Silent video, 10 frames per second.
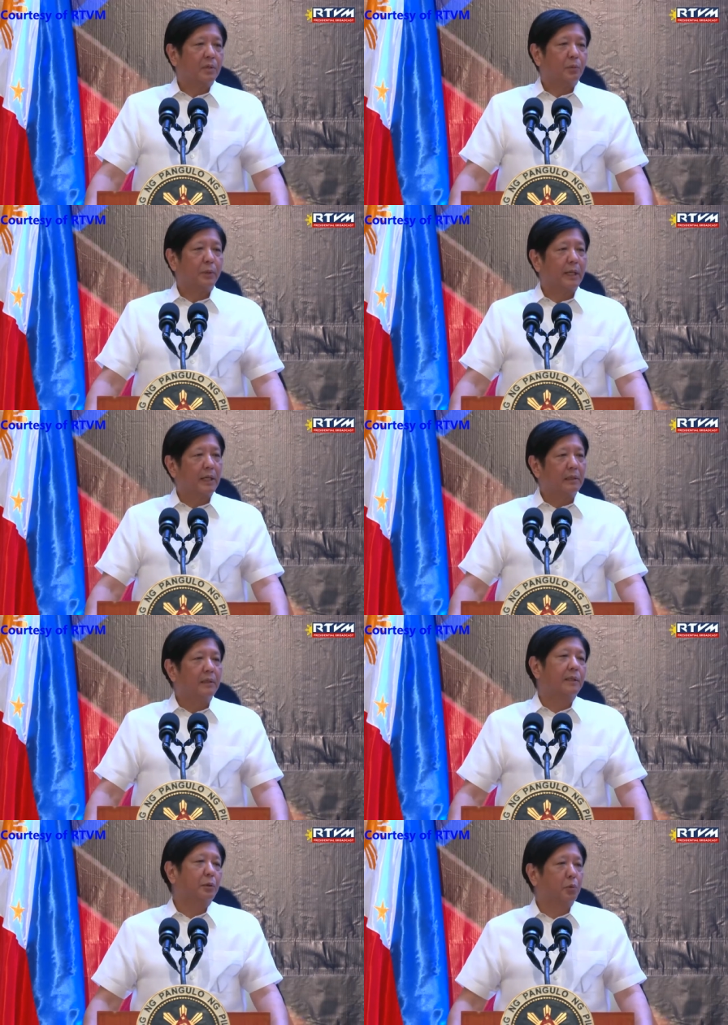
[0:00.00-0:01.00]
where
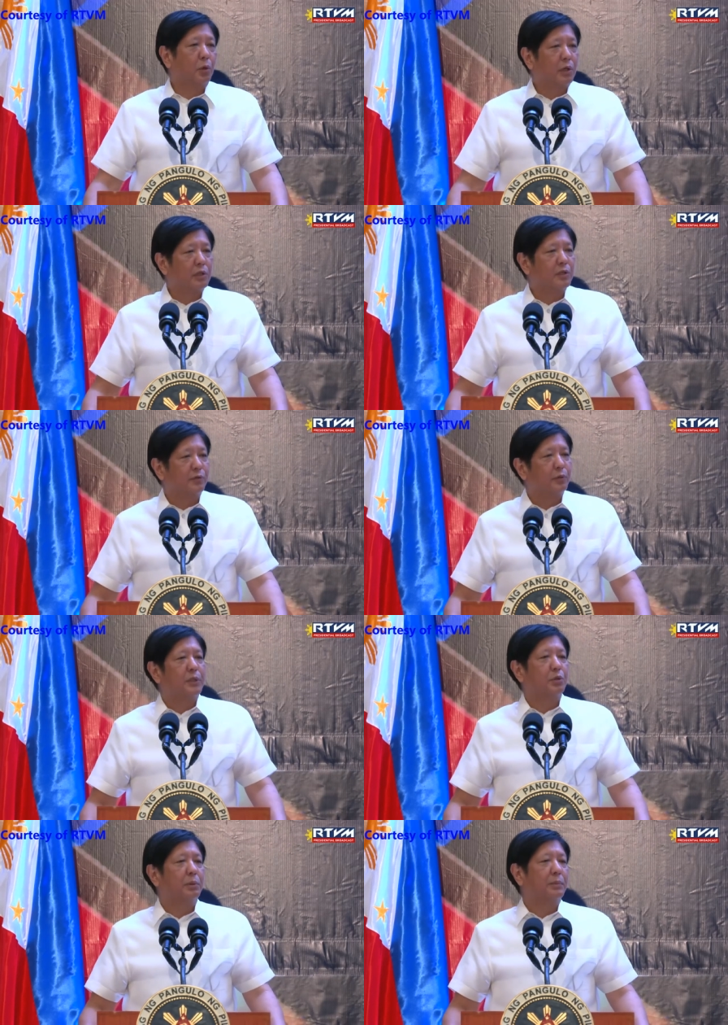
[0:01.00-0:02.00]
the rewards of
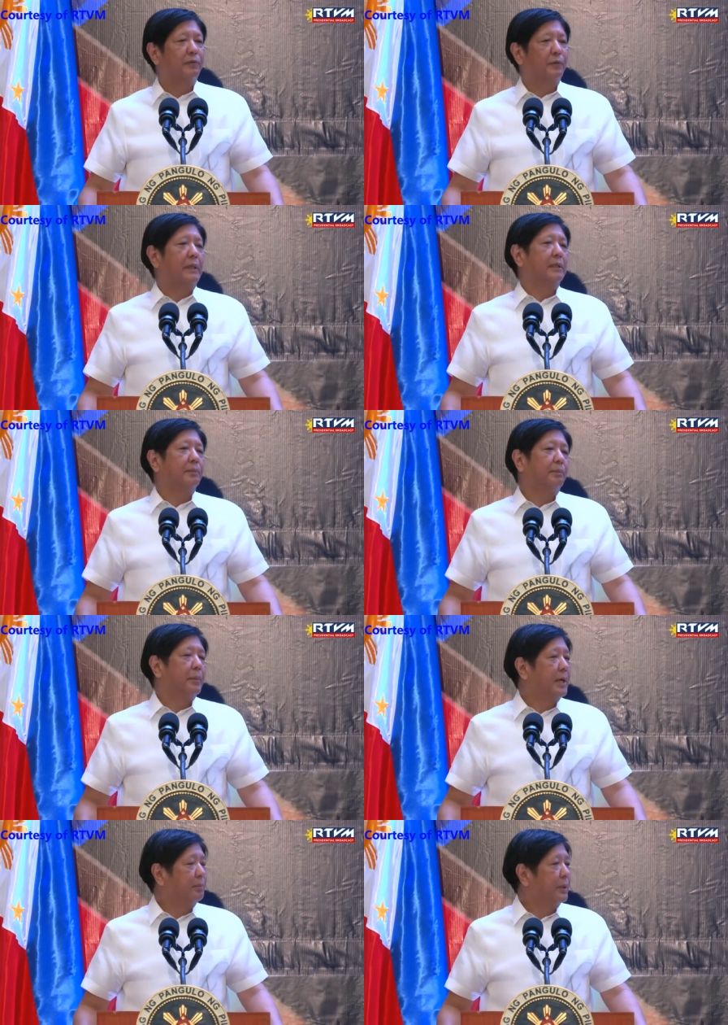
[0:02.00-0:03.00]
which will be felt
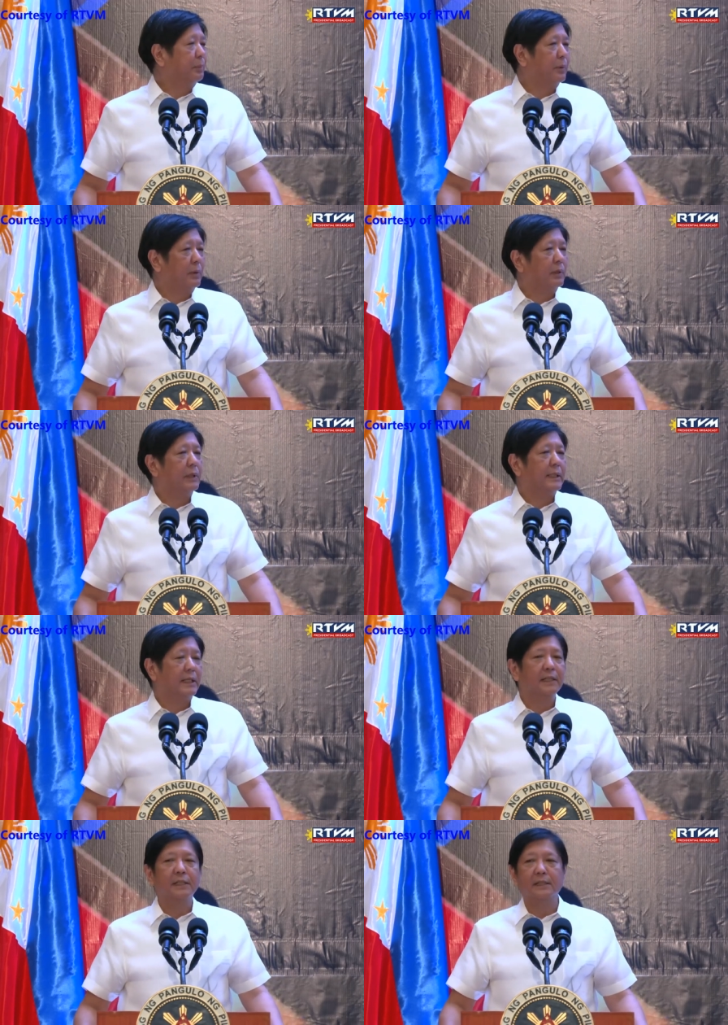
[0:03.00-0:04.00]
by people
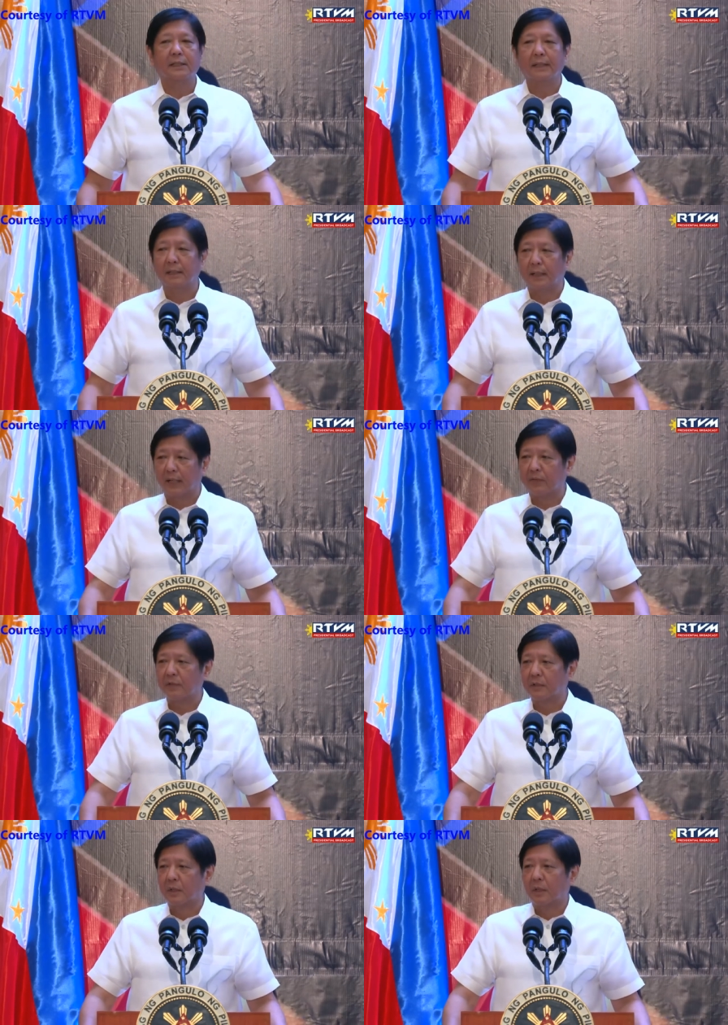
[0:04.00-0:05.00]
in their daily
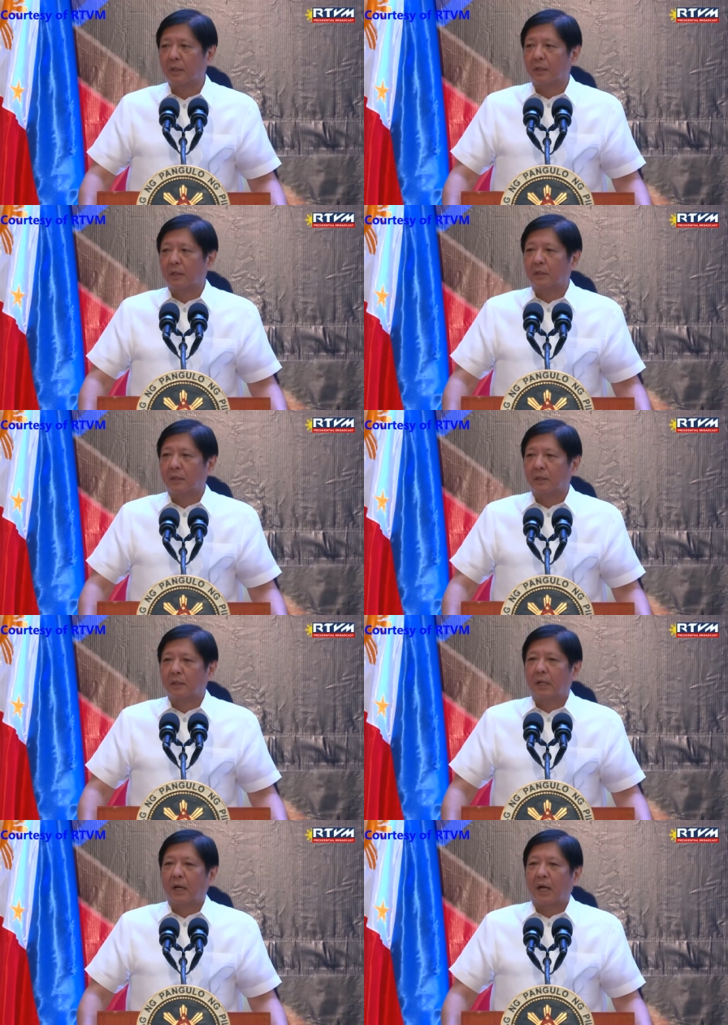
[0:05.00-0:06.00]
lives.
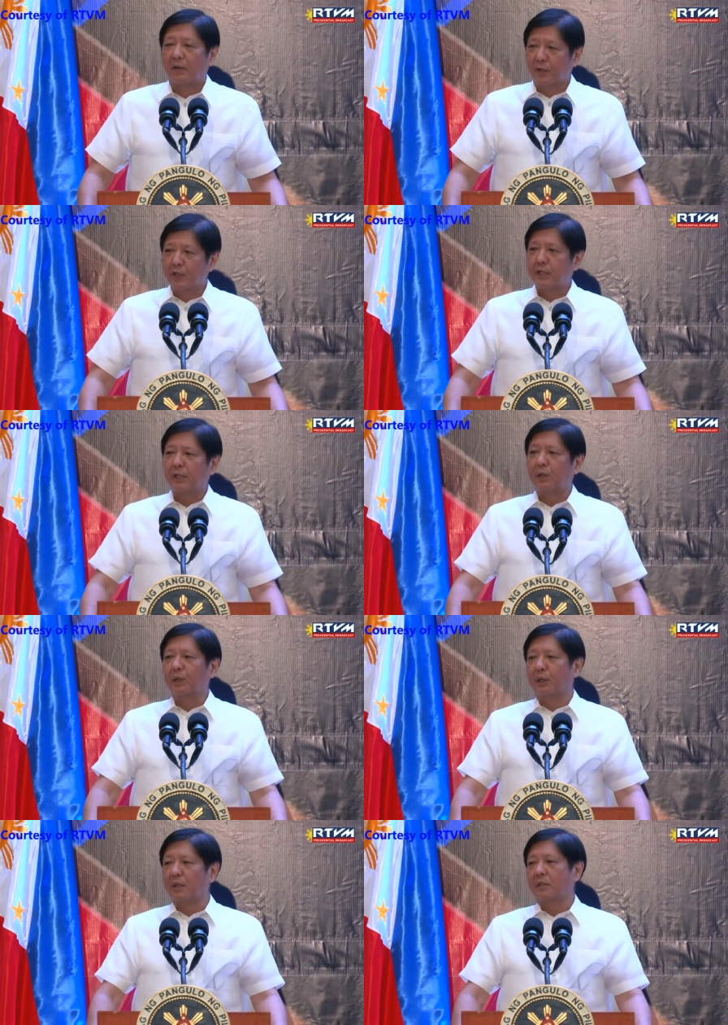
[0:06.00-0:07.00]
Having said
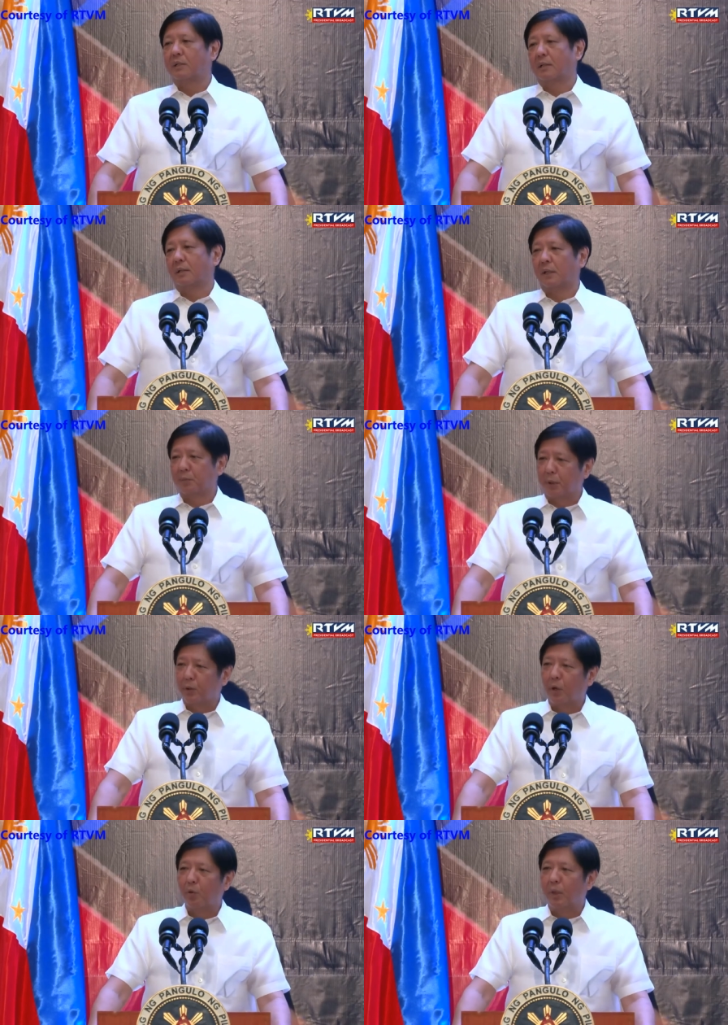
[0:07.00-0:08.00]
all this, let me
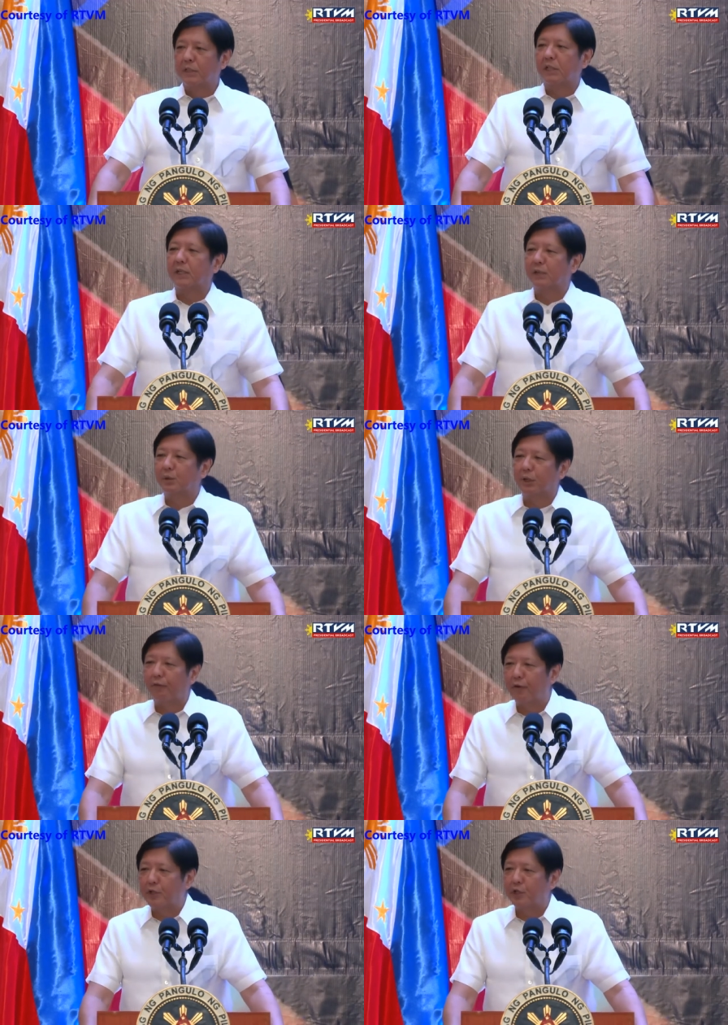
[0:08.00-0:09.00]
call once again on the
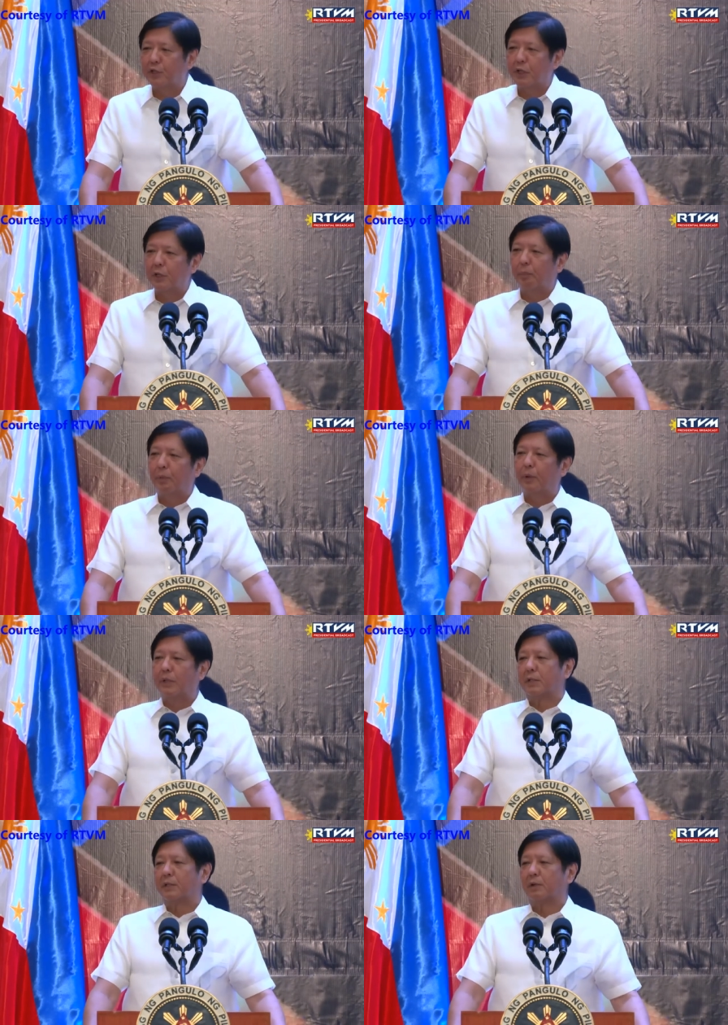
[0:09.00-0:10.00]
officials and
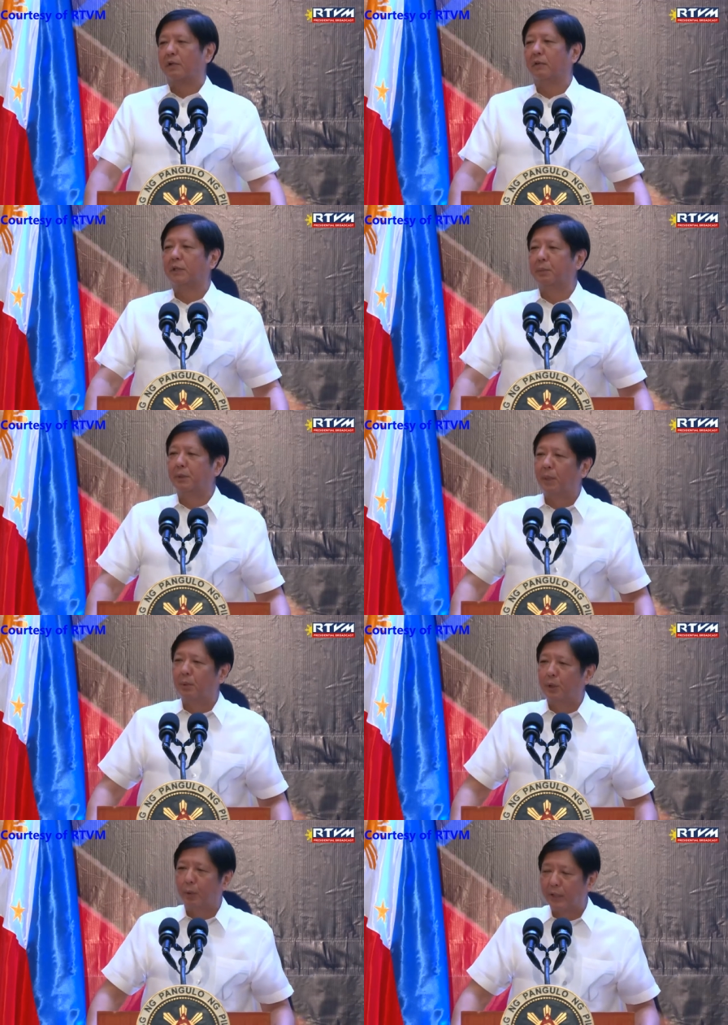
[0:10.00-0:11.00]
employees of the D P
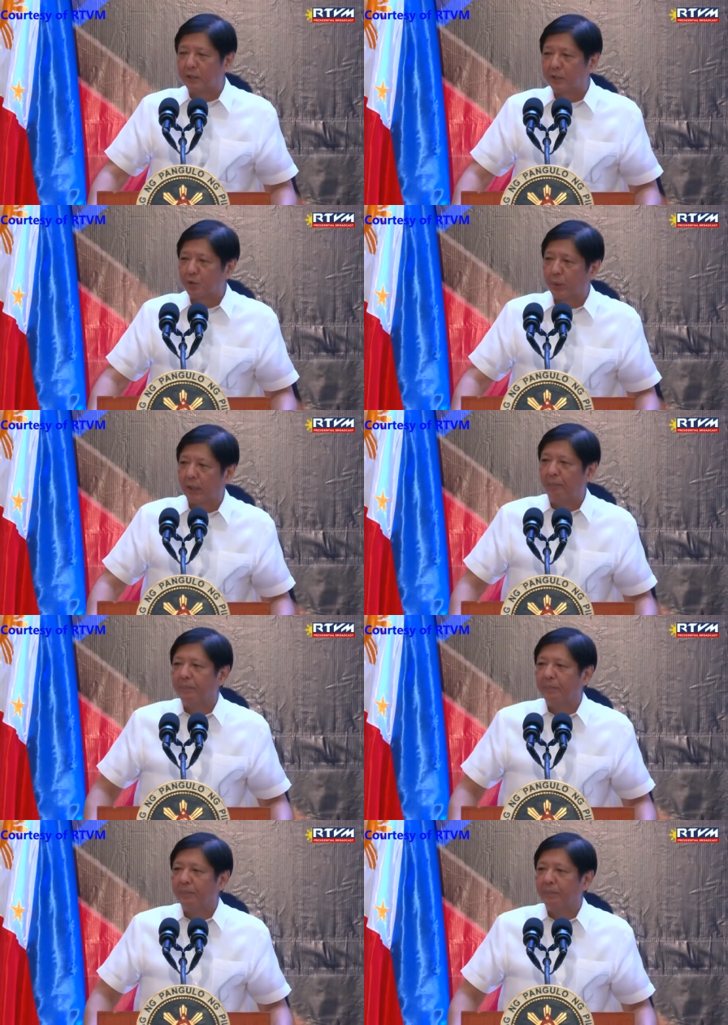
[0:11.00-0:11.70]
W H, as well